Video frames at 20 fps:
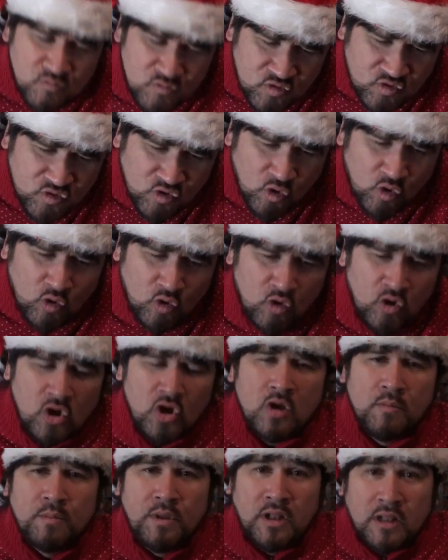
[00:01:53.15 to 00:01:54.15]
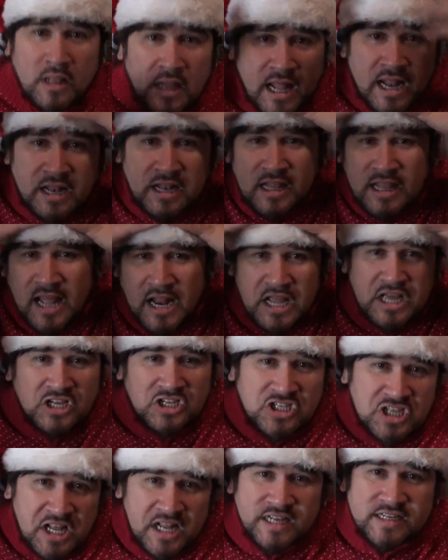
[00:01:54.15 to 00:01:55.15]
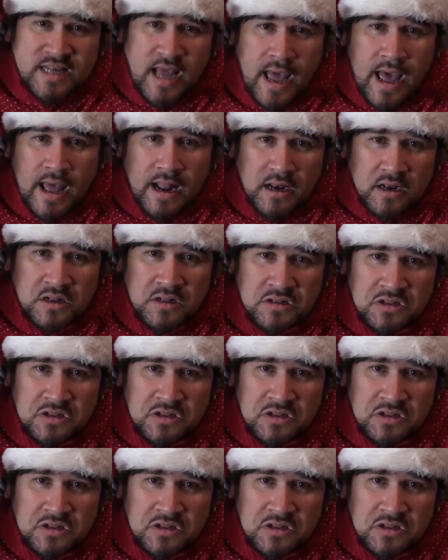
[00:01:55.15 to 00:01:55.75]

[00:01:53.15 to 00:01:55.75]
So, like, ladies, see this hat?